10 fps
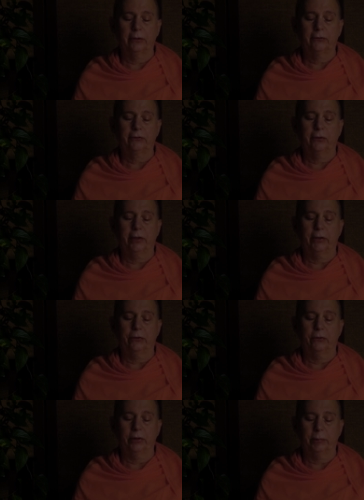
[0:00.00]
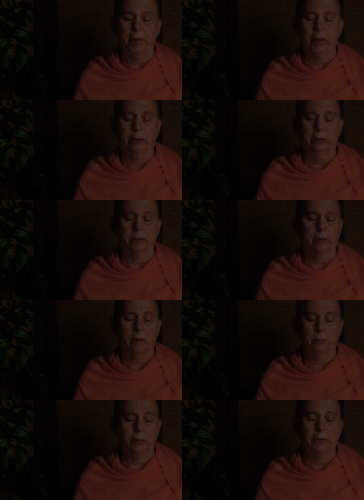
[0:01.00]
so that you remain
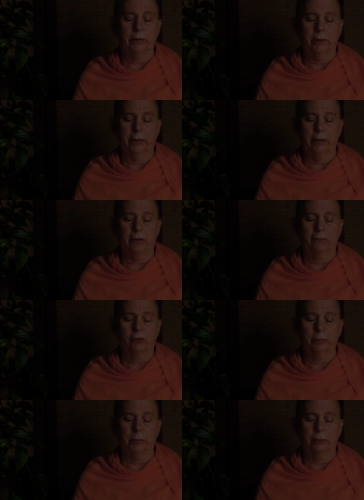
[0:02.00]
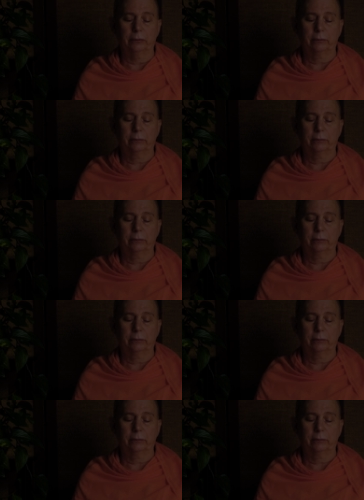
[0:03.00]
completely comfortable.